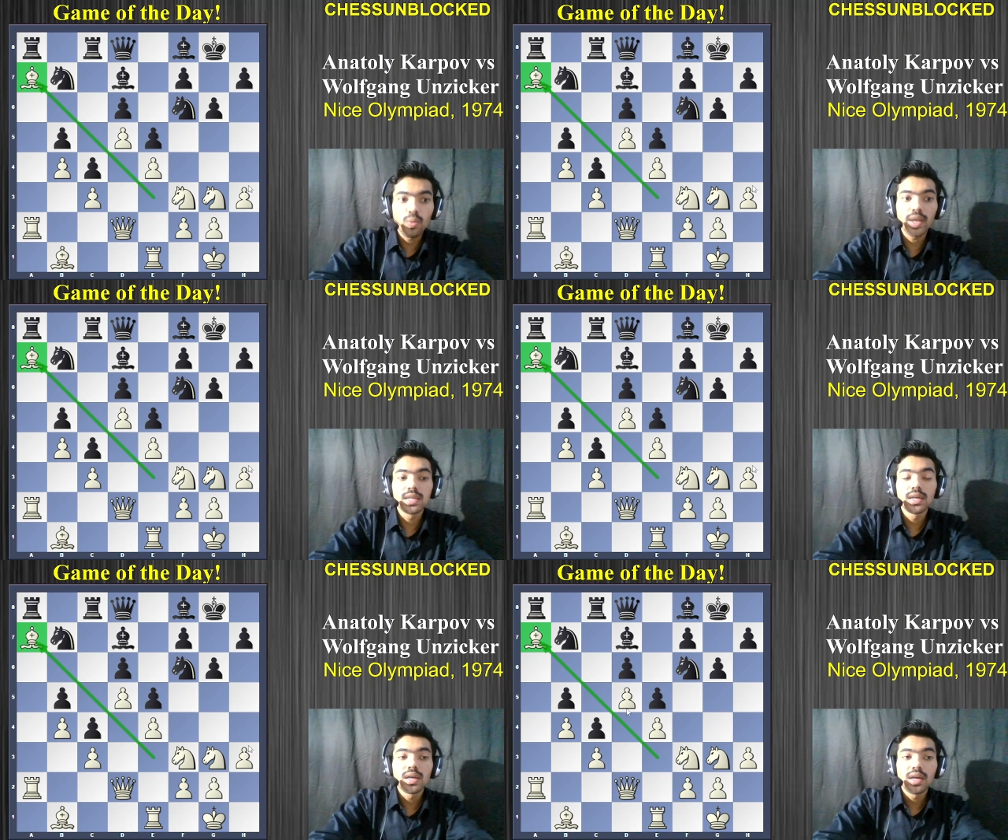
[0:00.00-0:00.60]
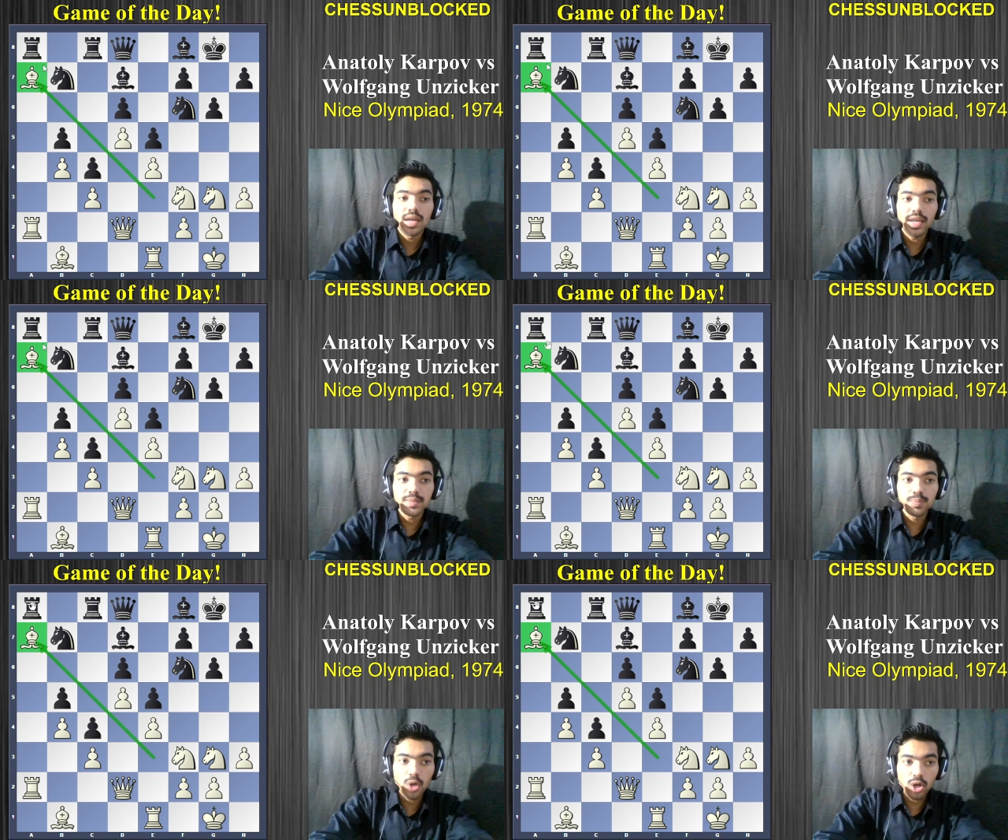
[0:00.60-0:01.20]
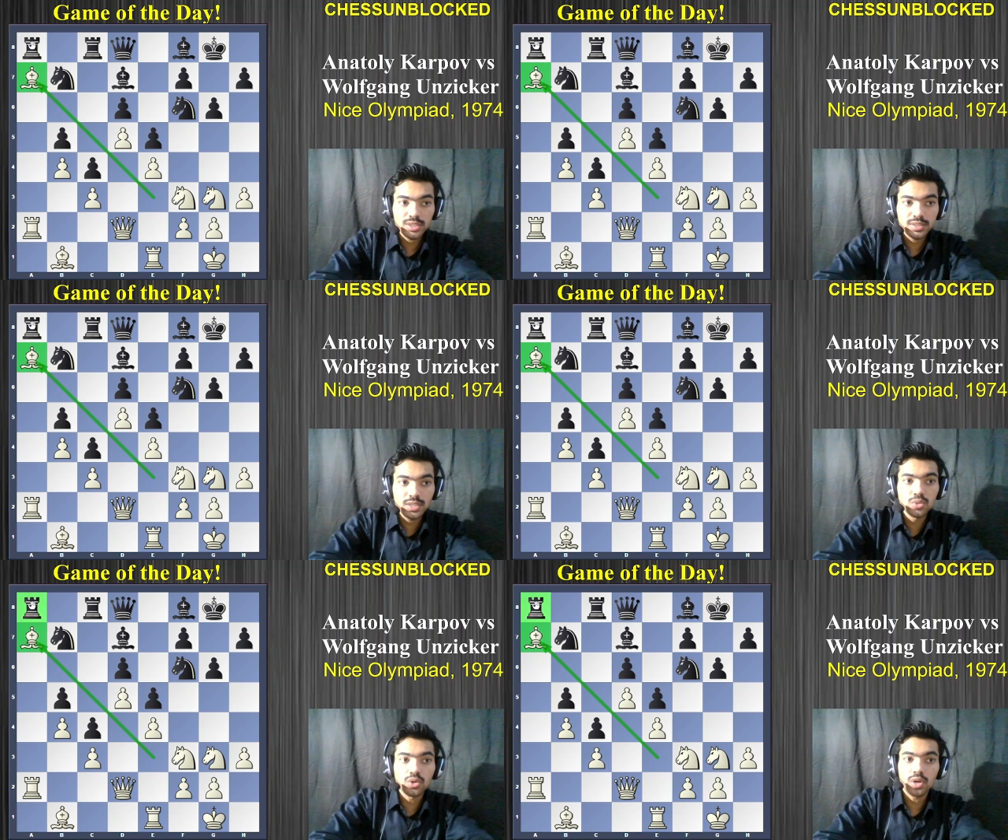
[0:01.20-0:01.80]
Well, it blocks
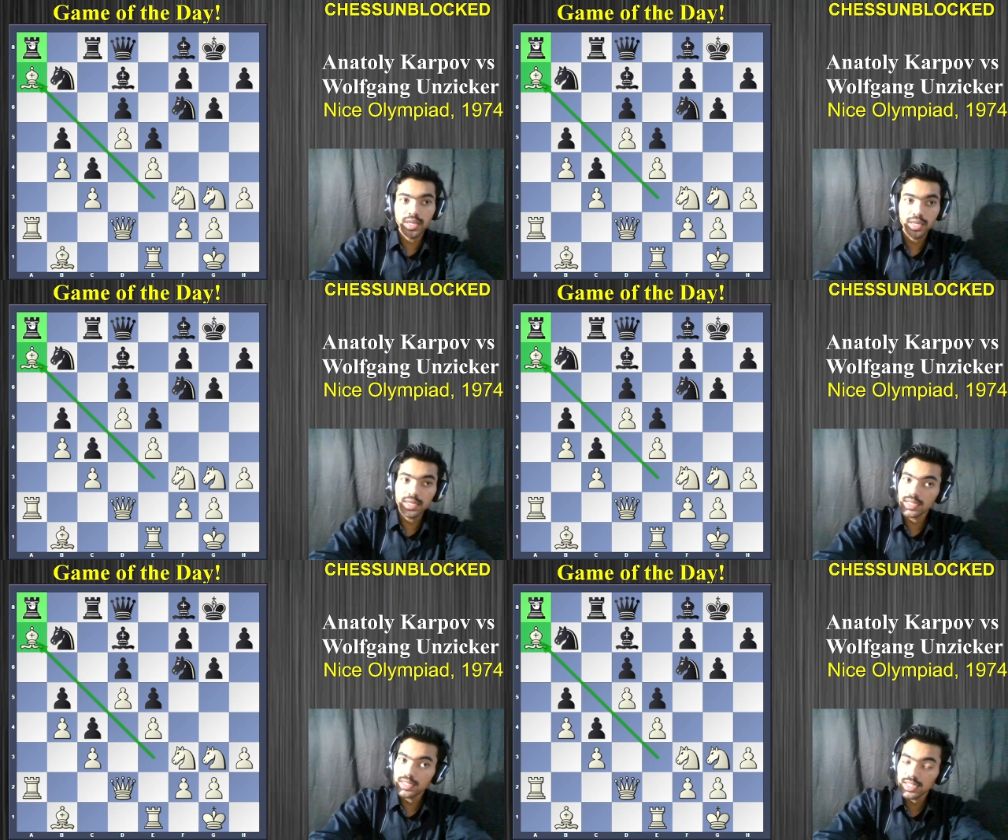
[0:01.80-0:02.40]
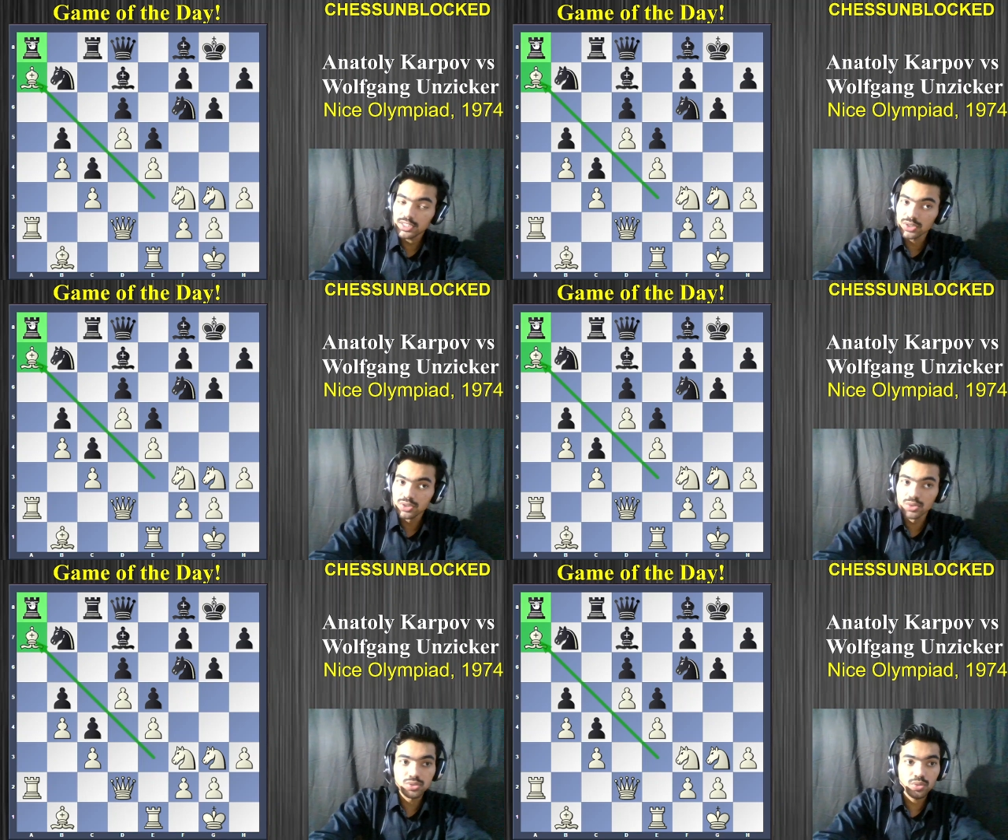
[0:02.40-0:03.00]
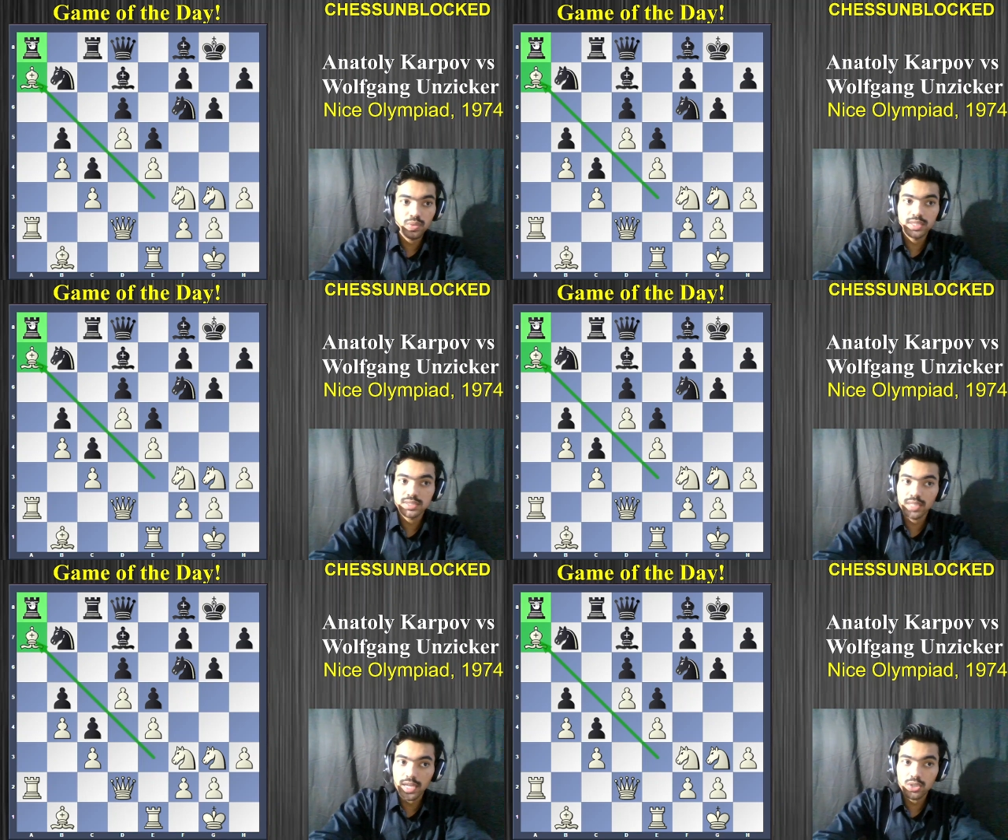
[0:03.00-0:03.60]
the rook on a8. It has no
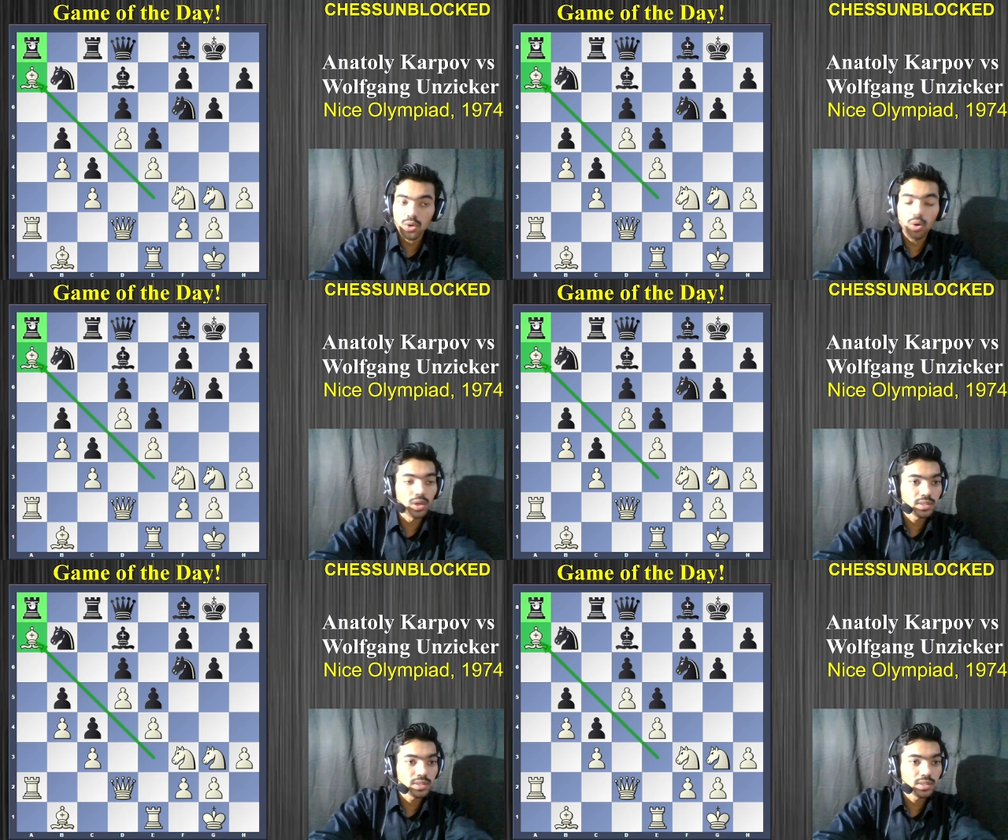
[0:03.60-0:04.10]
squares at all.